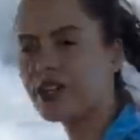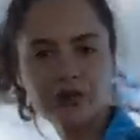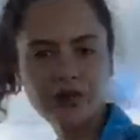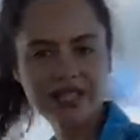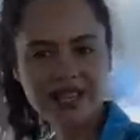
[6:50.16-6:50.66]

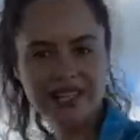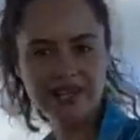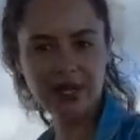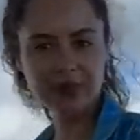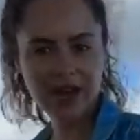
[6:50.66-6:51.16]
What is this? Are
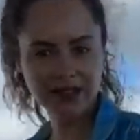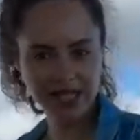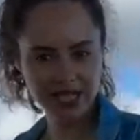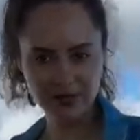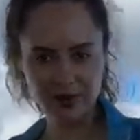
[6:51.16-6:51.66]
we in
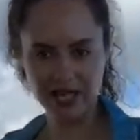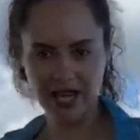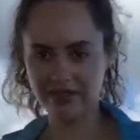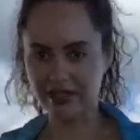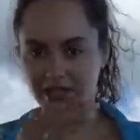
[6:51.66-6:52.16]
paradise? Are we in
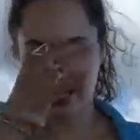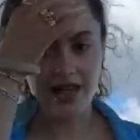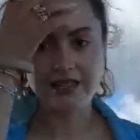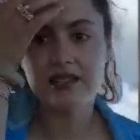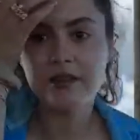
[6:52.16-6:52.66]
heaven?
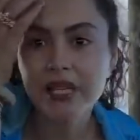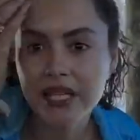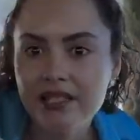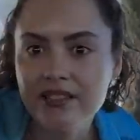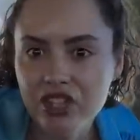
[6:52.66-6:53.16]
Yes,
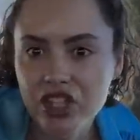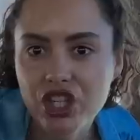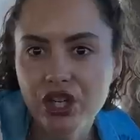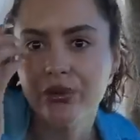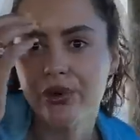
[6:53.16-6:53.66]
mix of the
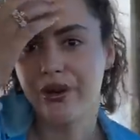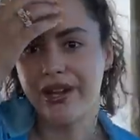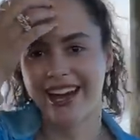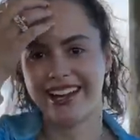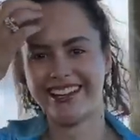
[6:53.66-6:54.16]
two.
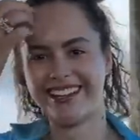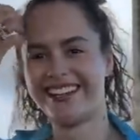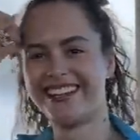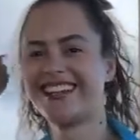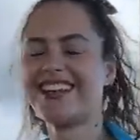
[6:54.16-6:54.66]
Okay.
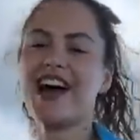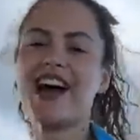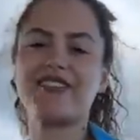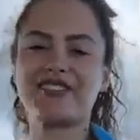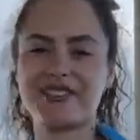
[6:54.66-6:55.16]

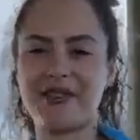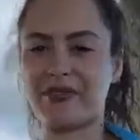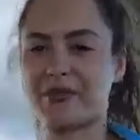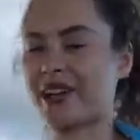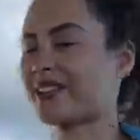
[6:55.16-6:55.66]
I've just come
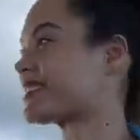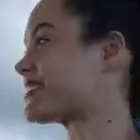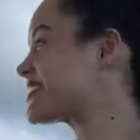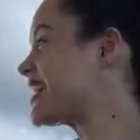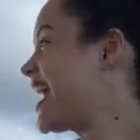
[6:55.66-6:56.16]
from
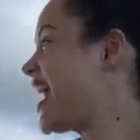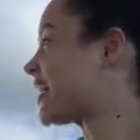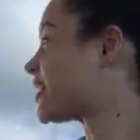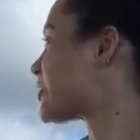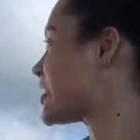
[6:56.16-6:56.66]
breakfast
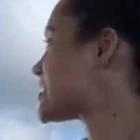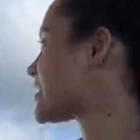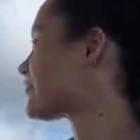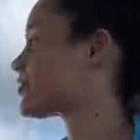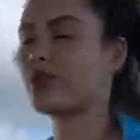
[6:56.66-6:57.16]
and I'm
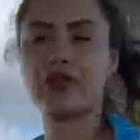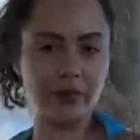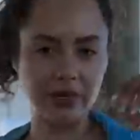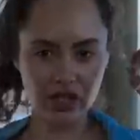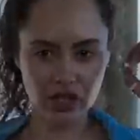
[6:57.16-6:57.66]
waiting for the
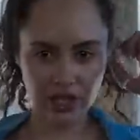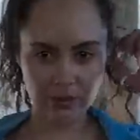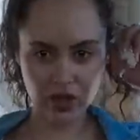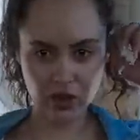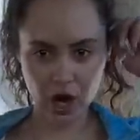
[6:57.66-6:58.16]
beach
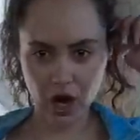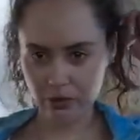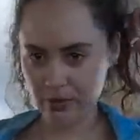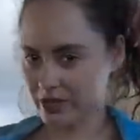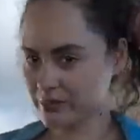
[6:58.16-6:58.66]
club to
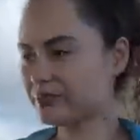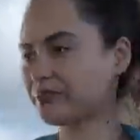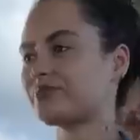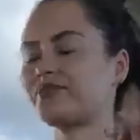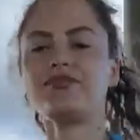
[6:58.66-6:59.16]
open.
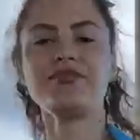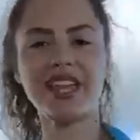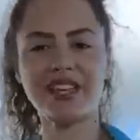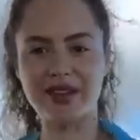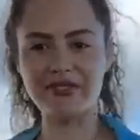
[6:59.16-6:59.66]

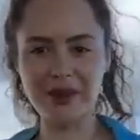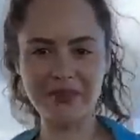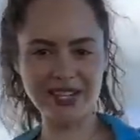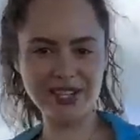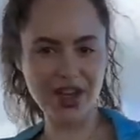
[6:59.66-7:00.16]
So I've come
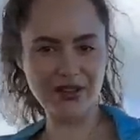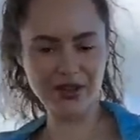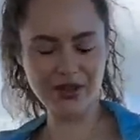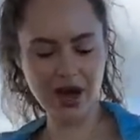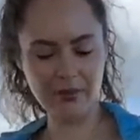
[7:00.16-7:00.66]
here to show
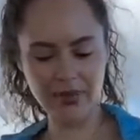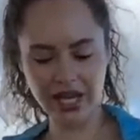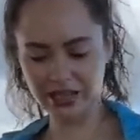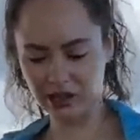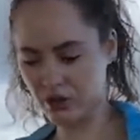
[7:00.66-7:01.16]
you
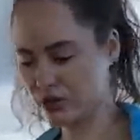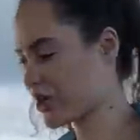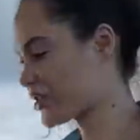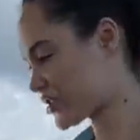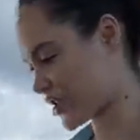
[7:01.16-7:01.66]
my look.
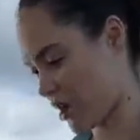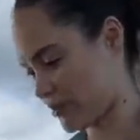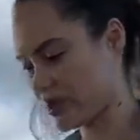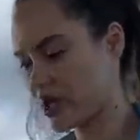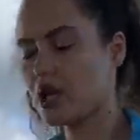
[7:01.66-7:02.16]
So,
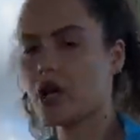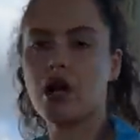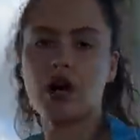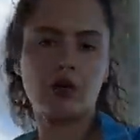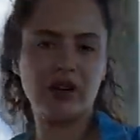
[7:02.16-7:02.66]

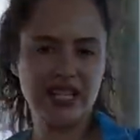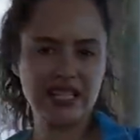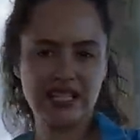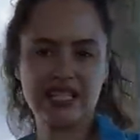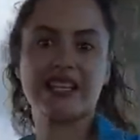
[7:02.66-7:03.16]
what is
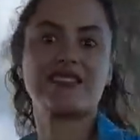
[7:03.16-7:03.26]
it today? It's